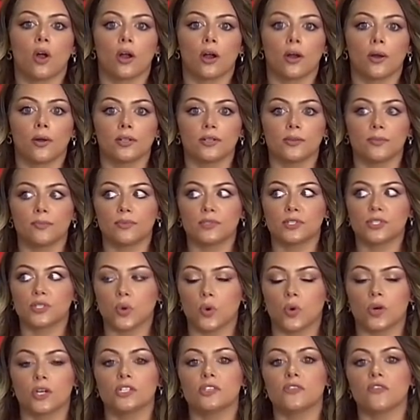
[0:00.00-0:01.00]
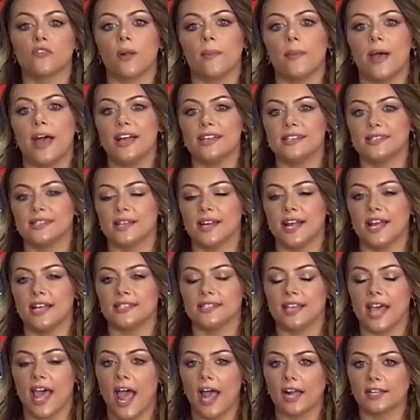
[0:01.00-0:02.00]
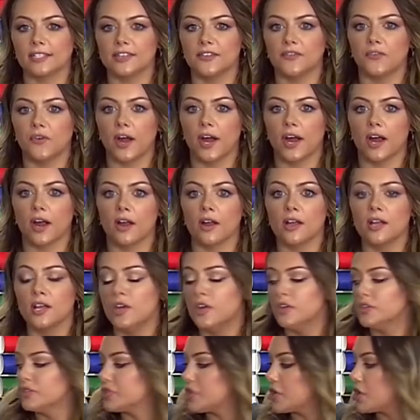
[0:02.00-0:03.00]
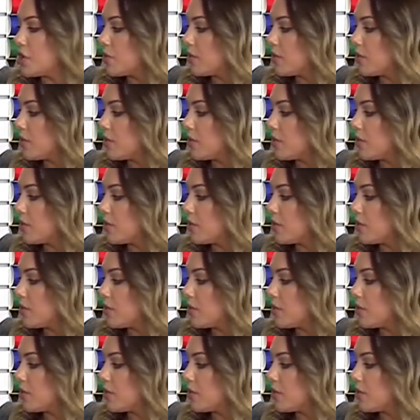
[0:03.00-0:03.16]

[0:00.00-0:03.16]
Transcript: are sourced from S&S Activewear, so